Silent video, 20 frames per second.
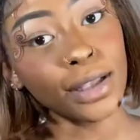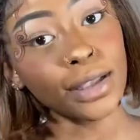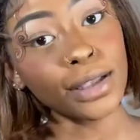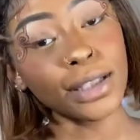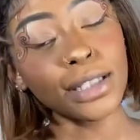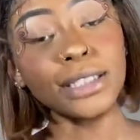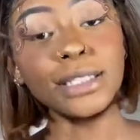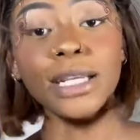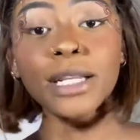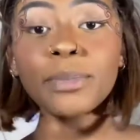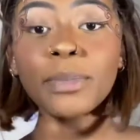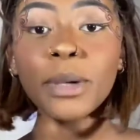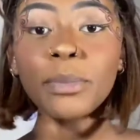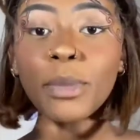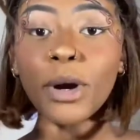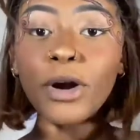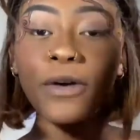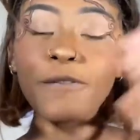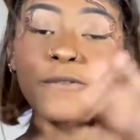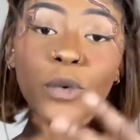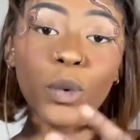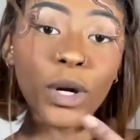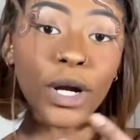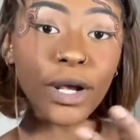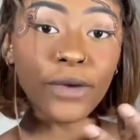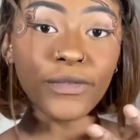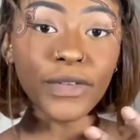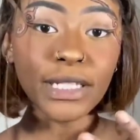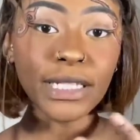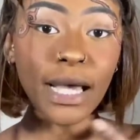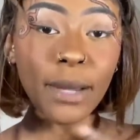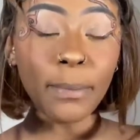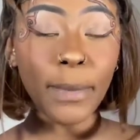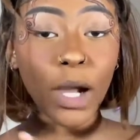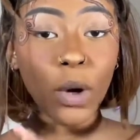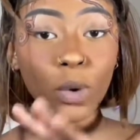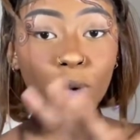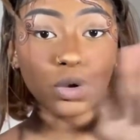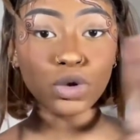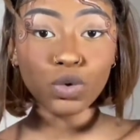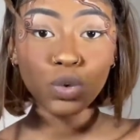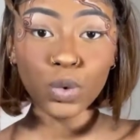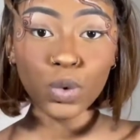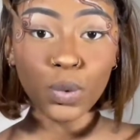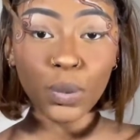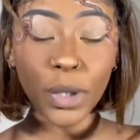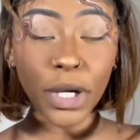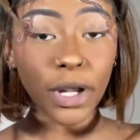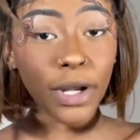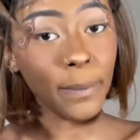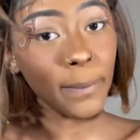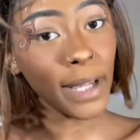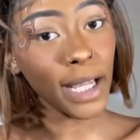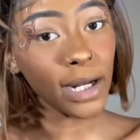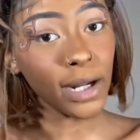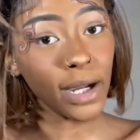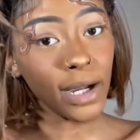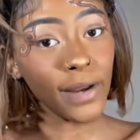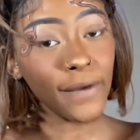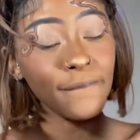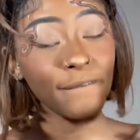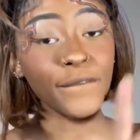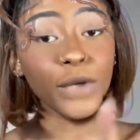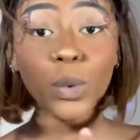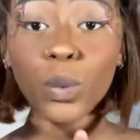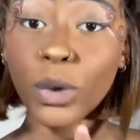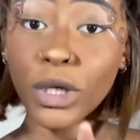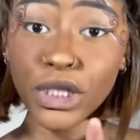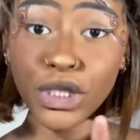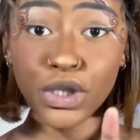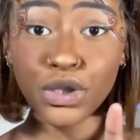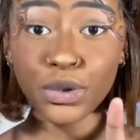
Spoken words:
This is going to be part 4 of the time my whole school went on a manhunt for one